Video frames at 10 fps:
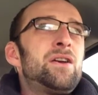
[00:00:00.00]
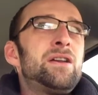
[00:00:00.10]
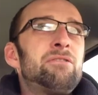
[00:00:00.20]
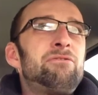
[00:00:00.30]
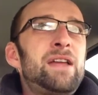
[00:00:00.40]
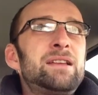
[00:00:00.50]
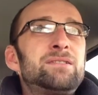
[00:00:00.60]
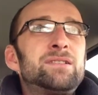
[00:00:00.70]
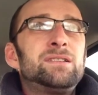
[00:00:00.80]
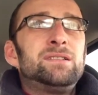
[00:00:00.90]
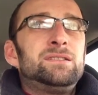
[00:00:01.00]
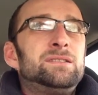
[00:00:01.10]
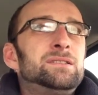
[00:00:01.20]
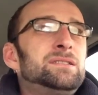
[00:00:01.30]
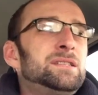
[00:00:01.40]
interface.
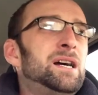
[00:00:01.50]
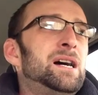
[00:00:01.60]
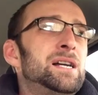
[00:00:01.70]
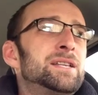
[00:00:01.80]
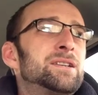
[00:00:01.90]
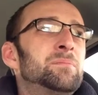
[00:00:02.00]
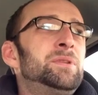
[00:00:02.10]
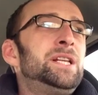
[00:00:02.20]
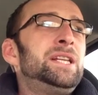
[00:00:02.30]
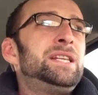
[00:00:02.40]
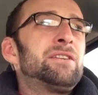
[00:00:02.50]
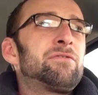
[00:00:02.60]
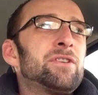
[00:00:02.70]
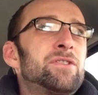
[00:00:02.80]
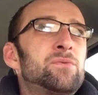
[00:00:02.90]
Is completely
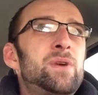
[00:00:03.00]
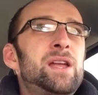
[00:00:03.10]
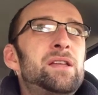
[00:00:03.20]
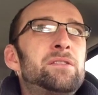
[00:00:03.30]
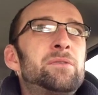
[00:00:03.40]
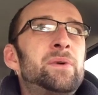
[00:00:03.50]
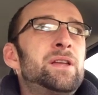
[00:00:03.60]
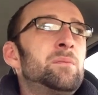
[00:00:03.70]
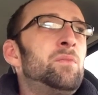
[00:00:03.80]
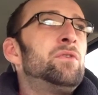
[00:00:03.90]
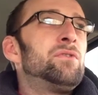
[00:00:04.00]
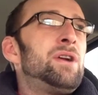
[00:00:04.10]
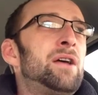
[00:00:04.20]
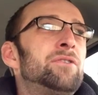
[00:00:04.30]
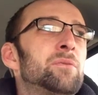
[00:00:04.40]
different. The way you move
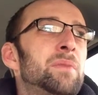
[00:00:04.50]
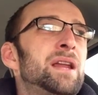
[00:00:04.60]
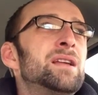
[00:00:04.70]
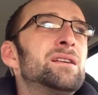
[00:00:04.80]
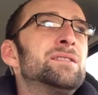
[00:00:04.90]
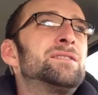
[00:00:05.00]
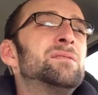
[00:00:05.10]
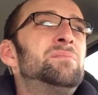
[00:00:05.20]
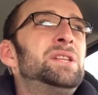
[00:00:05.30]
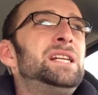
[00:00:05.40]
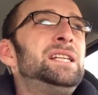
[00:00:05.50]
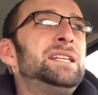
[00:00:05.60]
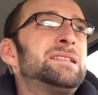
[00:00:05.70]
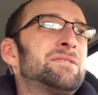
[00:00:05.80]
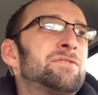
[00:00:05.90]
around your media is completely
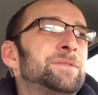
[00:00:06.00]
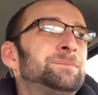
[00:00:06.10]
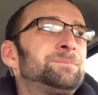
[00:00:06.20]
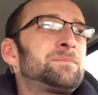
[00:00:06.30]
different